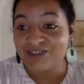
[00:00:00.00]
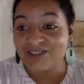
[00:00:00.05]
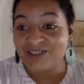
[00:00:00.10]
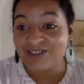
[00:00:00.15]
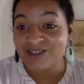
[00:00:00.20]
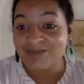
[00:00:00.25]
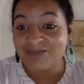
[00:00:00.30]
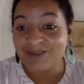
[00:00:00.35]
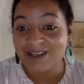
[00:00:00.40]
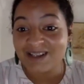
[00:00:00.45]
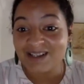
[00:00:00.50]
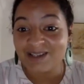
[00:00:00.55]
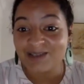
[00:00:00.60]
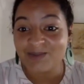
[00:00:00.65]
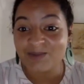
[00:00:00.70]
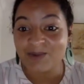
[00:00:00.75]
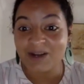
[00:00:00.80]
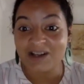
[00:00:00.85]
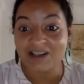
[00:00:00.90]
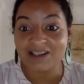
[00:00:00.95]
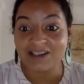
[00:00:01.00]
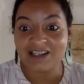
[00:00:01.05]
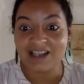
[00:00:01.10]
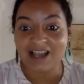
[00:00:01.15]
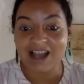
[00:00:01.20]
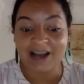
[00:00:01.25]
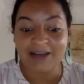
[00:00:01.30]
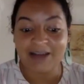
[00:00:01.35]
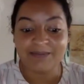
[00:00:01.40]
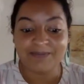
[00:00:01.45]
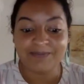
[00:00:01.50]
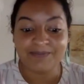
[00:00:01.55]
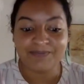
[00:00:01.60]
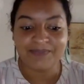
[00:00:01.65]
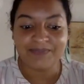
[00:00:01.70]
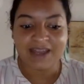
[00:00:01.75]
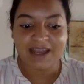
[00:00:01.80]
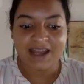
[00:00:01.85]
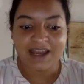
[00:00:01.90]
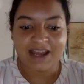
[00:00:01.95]
the space as well, I'm
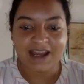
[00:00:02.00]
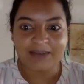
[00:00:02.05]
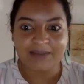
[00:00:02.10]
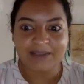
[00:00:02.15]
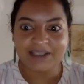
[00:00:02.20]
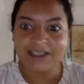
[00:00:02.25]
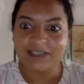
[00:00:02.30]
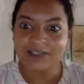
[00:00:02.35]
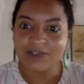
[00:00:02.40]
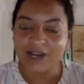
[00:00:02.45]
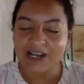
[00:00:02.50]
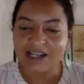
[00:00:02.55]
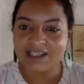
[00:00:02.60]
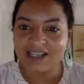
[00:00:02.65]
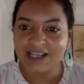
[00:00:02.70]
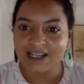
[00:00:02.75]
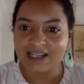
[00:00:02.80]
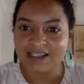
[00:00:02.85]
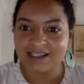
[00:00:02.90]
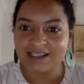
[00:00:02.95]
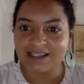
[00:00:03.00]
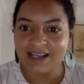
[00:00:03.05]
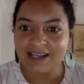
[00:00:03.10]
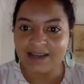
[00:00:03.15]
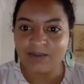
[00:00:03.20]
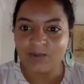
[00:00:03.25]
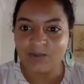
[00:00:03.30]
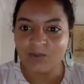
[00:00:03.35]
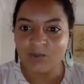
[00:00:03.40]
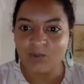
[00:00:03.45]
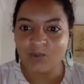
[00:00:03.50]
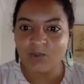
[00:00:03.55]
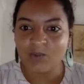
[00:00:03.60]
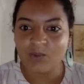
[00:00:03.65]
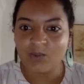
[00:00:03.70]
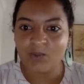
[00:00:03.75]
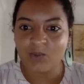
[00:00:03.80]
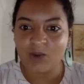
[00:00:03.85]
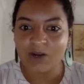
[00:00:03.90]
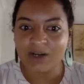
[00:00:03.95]
still trying to understand
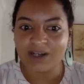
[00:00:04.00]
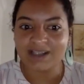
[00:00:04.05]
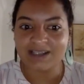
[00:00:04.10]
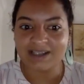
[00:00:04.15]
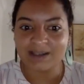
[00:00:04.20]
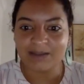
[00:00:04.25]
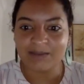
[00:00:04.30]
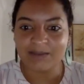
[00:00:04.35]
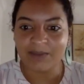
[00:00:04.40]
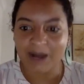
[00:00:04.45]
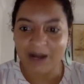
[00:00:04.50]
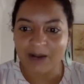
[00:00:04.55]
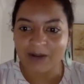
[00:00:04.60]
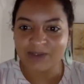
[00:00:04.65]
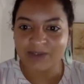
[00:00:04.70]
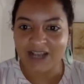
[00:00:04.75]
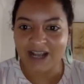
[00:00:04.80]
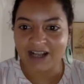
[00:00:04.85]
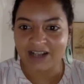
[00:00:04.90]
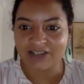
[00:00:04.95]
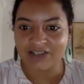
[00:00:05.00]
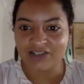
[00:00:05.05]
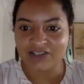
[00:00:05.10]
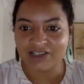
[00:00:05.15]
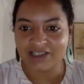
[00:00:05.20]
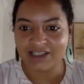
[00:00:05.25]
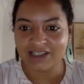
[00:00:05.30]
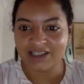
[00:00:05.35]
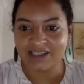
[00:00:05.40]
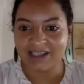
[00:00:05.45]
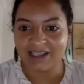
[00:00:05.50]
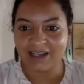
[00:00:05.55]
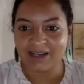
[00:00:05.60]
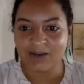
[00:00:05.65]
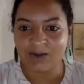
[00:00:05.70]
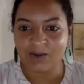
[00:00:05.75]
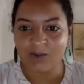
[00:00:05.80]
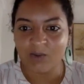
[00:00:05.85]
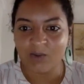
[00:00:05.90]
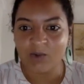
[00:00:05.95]
what it's about actually. Like,
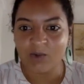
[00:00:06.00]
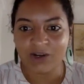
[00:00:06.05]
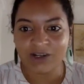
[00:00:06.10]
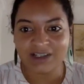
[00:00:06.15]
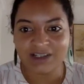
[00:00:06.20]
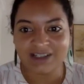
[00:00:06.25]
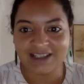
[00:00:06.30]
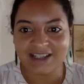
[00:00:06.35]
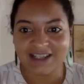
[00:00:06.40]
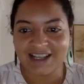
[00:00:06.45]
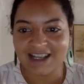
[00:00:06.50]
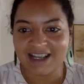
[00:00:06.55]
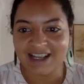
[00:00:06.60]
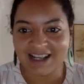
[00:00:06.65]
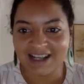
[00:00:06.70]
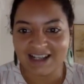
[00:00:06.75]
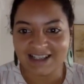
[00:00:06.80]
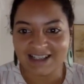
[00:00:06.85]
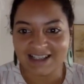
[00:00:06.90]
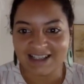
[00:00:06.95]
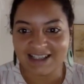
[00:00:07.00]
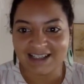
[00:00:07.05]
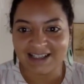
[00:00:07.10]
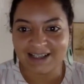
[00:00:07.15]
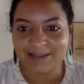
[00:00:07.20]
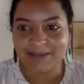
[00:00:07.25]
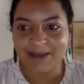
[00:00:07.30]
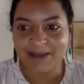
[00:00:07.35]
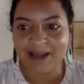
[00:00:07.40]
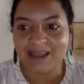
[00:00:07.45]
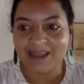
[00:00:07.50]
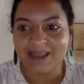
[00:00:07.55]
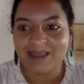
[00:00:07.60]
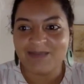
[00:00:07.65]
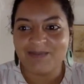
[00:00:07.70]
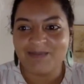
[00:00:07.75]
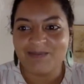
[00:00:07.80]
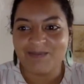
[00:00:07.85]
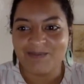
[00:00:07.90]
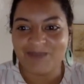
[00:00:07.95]
what is an AI system at
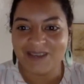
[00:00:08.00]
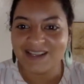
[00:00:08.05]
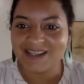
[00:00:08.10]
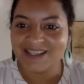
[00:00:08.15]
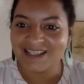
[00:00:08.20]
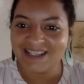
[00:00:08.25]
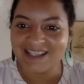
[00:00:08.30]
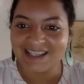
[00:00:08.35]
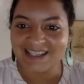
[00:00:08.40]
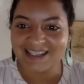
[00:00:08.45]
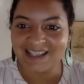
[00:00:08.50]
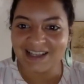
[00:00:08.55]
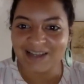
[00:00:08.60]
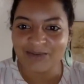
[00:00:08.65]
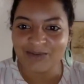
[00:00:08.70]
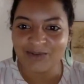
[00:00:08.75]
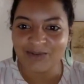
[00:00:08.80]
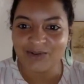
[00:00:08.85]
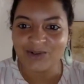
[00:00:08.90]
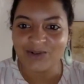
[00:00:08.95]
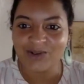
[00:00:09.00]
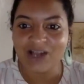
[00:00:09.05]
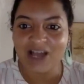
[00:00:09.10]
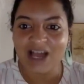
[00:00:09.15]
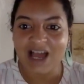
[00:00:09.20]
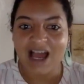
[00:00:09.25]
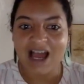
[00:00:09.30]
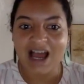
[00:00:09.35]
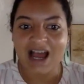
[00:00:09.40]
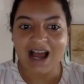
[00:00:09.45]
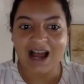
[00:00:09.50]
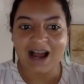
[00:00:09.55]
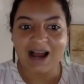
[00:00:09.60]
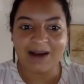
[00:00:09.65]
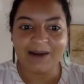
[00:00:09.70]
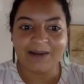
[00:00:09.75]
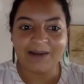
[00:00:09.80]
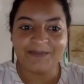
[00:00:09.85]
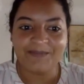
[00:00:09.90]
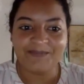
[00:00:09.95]
the basic level
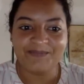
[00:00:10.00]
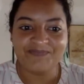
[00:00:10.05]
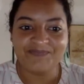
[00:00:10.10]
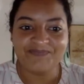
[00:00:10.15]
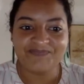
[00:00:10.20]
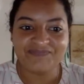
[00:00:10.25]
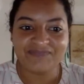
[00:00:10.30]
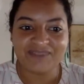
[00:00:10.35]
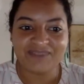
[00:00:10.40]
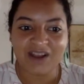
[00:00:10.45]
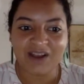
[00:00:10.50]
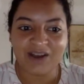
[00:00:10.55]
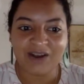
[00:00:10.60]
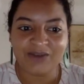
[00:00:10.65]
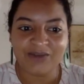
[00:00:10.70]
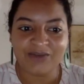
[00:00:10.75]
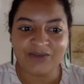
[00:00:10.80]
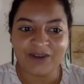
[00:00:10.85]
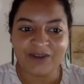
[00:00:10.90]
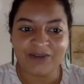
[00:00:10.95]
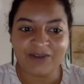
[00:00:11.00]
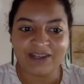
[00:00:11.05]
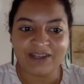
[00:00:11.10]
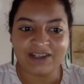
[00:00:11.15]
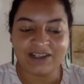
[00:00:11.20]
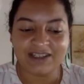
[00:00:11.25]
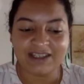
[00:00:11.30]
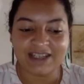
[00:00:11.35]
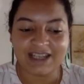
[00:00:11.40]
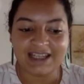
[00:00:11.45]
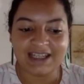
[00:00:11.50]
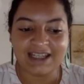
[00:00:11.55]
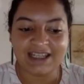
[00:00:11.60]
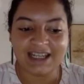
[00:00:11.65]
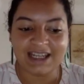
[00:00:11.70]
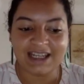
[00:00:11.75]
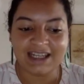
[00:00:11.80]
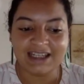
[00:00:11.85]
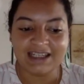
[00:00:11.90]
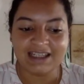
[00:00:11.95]
of understanding?
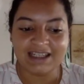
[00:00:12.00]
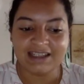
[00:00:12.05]
And